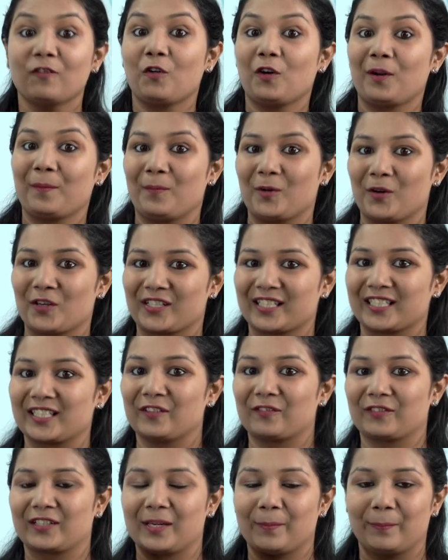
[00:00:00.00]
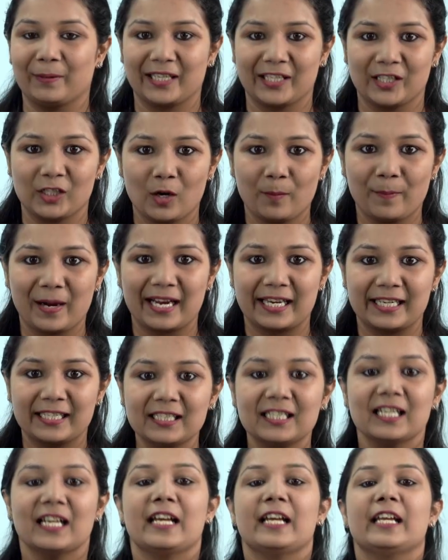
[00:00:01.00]
or positive, keep it in your
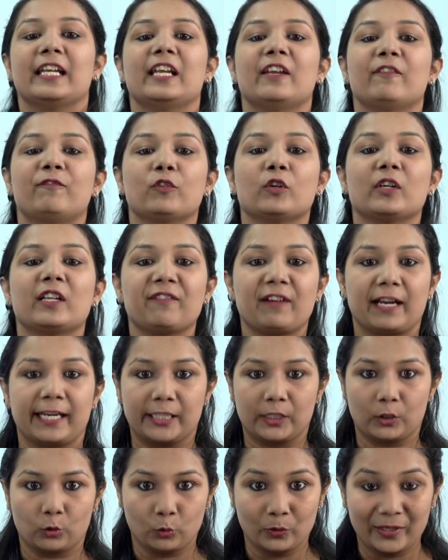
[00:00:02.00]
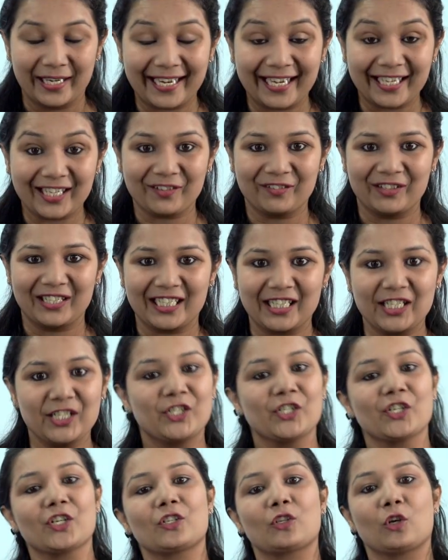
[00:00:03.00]
mind. If you divide two negative
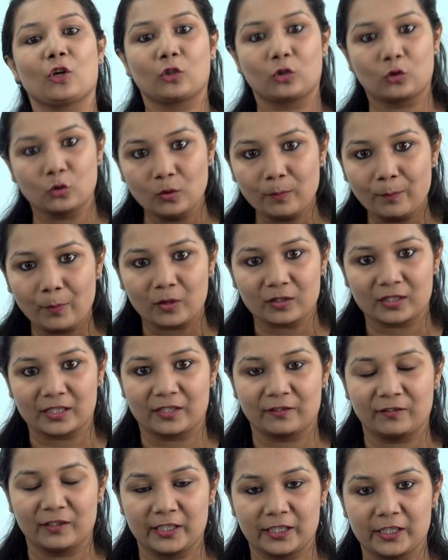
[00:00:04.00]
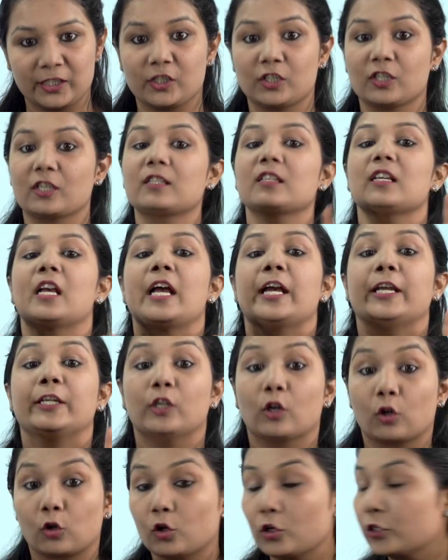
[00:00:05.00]
integers or two positive integers,
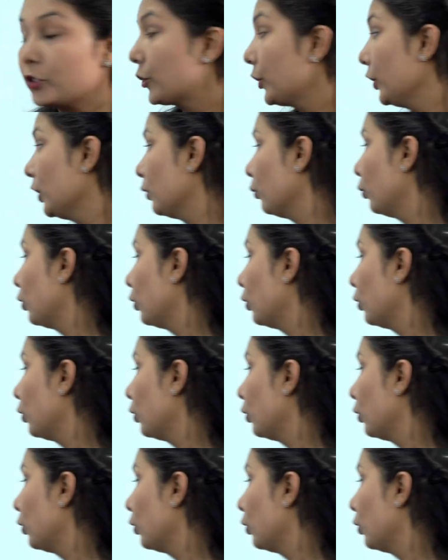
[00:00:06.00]
your quotient